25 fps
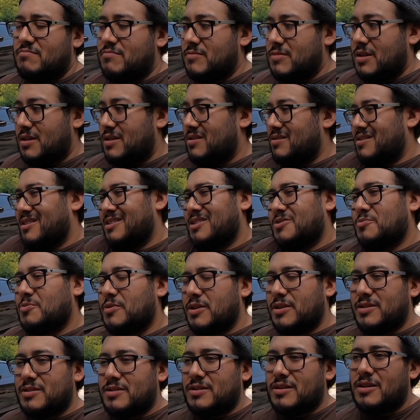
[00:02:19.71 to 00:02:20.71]
I just
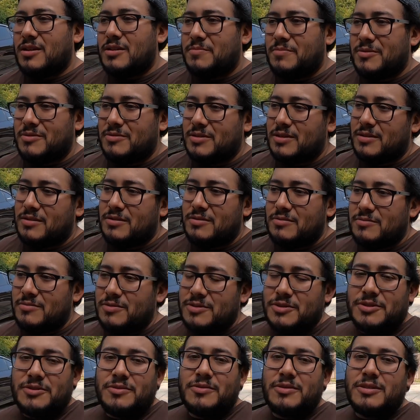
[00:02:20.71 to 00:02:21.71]
wanted to stop. I was like, you know
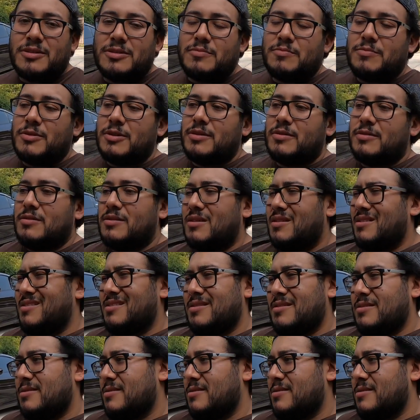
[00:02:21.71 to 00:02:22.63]
what, screw this. But nah,